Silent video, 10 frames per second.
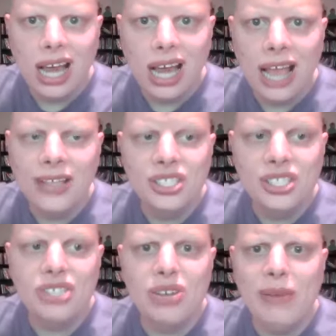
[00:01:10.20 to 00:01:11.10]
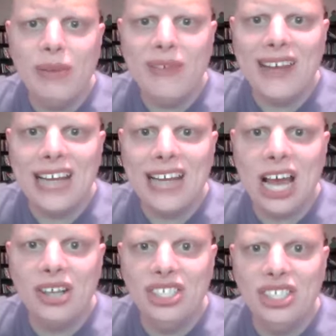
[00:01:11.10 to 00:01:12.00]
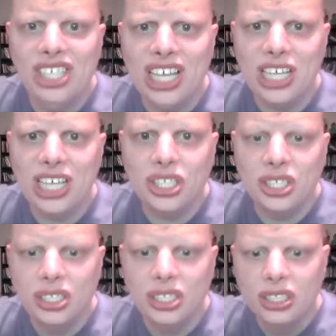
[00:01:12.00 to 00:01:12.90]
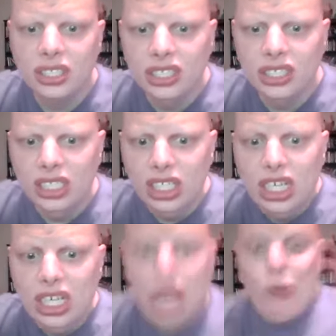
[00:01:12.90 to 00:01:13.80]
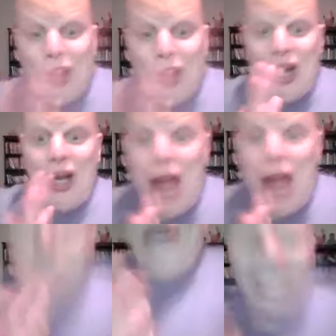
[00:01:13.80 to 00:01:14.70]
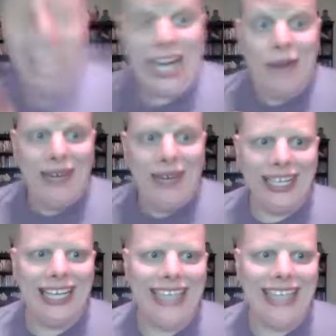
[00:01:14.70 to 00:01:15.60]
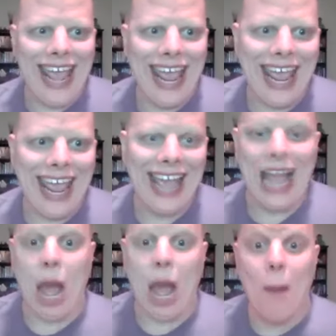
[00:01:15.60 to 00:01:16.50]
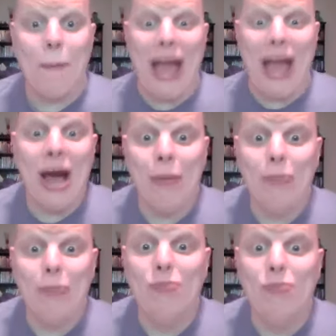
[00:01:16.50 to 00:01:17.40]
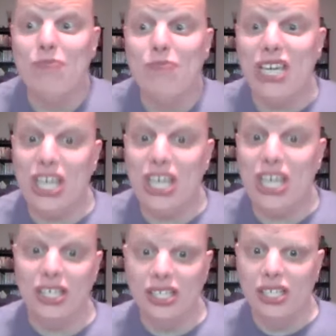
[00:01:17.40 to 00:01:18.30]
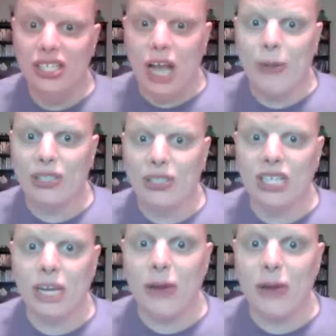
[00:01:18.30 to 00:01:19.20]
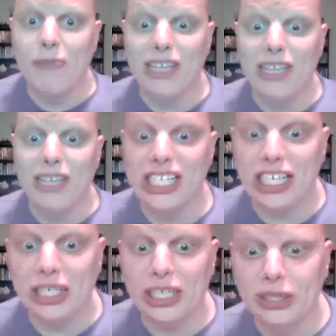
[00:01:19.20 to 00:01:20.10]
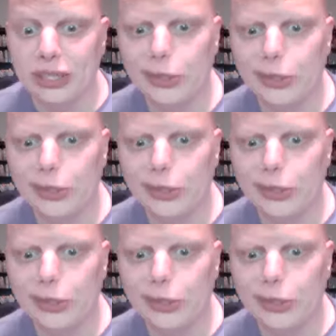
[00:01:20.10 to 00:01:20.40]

I am streaming right now. Yes. I work it. I work it. Yeah. How about me? How about talk about Nintendo?